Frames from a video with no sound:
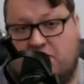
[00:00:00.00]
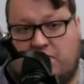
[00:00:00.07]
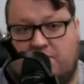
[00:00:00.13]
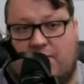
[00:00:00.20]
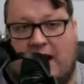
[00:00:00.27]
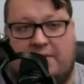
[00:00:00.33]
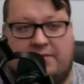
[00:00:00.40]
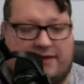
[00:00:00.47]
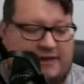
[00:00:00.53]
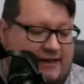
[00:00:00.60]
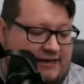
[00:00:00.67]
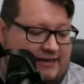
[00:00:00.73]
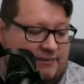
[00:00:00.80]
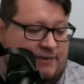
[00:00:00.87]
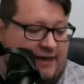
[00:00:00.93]
probably
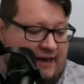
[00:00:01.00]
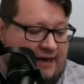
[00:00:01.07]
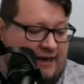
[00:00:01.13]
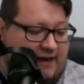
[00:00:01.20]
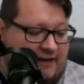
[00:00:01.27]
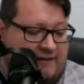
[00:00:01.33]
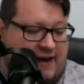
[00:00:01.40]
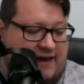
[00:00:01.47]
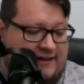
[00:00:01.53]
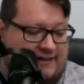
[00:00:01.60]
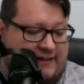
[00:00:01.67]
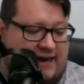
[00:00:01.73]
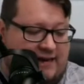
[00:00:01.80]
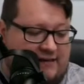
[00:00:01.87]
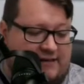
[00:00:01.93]
need to be getting a
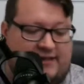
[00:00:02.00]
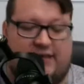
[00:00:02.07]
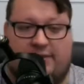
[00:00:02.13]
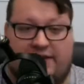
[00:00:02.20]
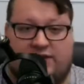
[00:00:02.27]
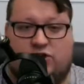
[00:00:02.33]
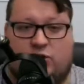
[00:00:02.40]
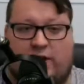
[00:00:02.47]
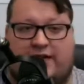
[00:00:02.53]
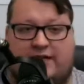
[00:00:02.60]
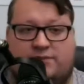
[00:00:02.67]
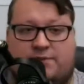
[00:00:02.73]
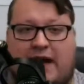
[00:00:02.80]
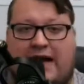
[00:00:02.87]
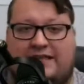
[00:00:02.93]
vaccine out to them as quick
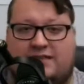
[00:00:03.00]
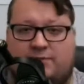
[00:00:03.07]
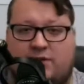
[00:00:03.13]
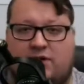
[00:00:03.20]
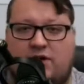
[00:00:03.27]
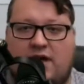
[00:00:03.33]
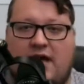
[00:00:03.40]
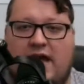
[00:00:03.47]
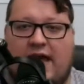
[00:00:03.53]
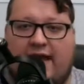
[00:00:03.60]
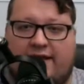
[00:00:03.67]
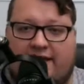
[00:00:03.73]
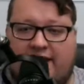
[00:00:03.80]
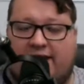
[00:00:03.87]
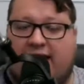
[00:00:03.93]
as possible,
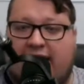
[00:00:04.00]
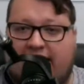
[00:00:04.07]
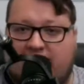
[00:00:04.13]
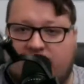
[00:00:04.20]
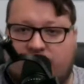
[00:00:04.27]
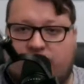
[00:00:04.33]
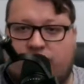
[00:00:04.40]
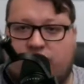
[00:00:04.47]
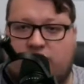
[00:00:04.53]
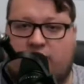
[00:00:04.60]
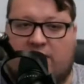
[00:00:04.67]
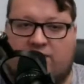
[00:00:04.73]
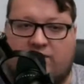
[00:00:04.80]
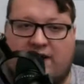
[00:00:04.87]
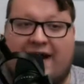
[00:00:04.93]
and then they can choose
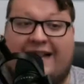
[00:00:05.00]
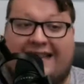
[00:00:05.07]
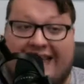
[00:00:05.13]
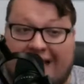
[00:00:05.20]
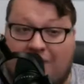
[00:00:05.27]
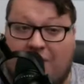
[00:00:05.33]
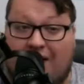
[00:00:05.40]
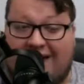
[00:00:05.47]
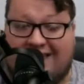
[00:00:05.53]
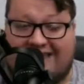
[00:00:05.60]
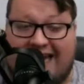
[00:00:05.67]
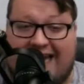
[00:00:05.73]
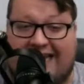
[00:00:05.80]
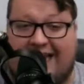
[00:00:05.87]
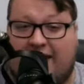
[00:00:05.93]
whether or not they want to
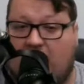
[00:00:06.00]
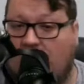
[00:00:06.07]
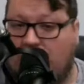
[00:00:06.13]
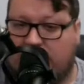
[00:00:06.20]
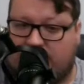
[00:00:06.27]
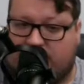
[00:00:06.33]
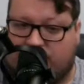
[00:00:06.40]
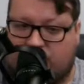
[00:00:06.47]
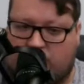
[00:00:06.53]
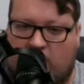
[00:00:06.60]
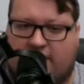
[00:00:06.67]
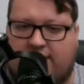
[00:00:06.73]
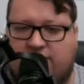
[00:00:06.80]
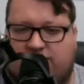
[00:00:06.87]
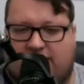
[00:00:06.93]
take it. Always a
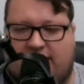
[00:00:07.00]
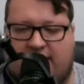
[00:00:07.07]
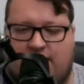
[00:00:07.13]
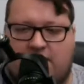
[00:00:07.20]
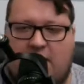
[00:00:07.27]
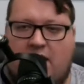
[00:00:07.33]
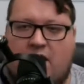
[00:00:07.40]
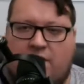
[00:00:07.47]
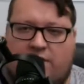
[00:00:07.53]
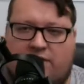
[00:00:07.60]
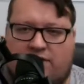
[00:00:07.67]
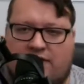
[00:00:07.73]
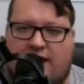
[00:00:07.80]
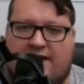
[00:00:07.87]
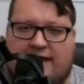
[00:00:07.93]
choice for them
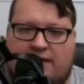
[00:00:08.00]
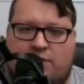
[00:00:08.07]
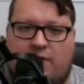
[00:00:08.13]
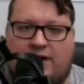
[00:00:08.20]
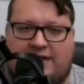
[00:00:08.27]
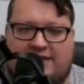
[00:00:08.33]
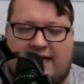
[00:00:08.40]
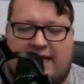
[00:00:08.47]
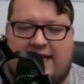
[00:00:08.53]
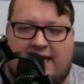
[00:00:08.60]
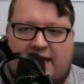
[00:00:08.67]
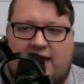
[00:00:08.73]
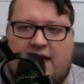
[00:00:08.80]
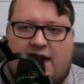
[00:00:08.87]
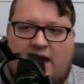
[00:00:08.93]
whether or not they want to take
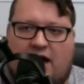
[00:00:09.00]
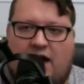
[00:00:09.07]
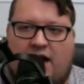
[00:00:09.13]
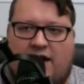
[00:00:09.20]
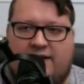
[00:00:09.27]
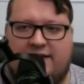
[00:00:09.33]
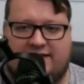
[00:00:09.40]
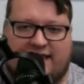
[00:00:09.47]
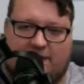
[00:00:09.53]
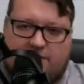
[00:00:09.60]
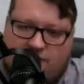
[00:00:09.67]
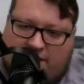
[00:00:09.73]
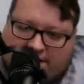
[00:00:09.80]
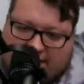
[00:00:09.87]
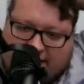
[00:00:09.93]
it. The same
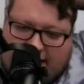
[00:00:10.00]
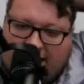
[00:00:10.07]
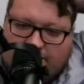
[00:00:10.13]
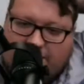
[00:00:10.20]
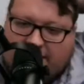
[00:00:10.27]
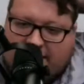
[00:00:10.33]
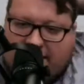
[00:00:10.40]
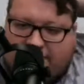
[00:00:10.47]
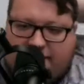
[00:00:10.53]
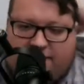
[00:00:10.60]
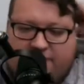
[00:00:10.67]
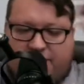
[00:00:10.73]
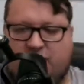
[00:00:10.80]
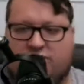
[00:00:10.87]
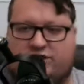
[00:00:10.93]
way that I believe
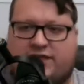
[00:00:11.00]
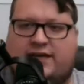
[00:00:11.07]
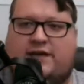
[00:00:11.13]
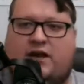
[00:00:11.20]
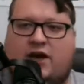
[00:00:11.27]
if you're sick